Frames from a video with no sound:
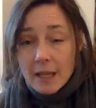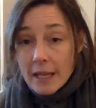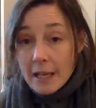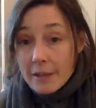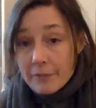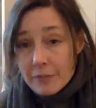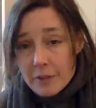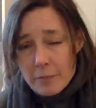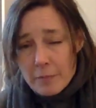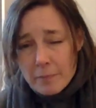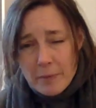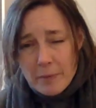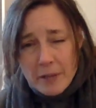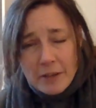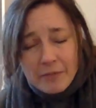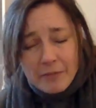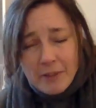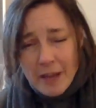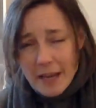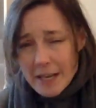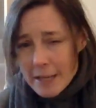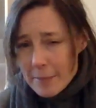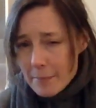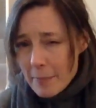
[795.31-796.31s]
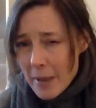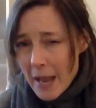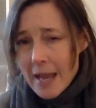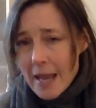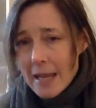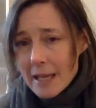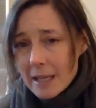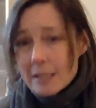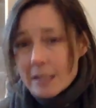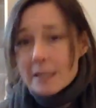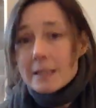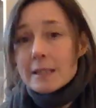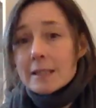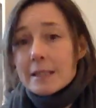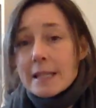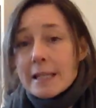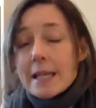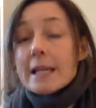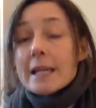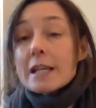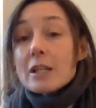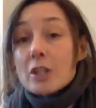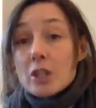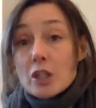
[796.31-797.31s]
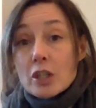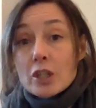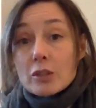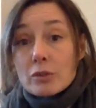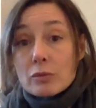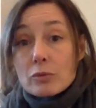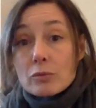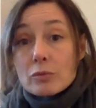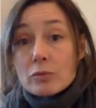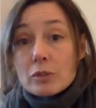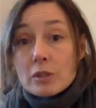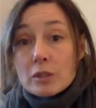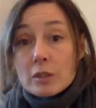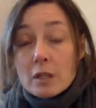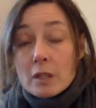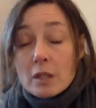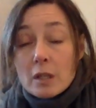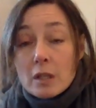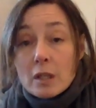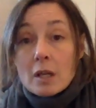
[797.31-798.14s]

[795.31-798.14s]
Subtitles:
If any pain continues